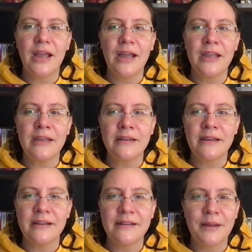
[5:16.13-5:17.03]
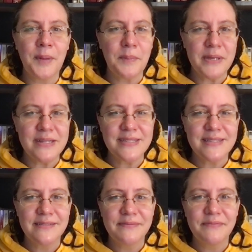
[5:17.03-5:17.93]
I am at peace
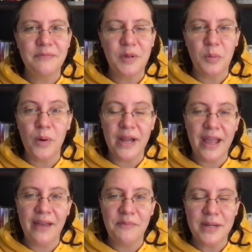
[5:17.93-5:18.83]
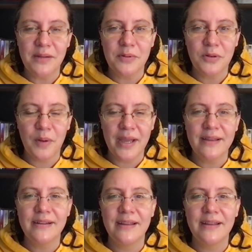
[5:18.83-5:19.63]
with what I have been able to write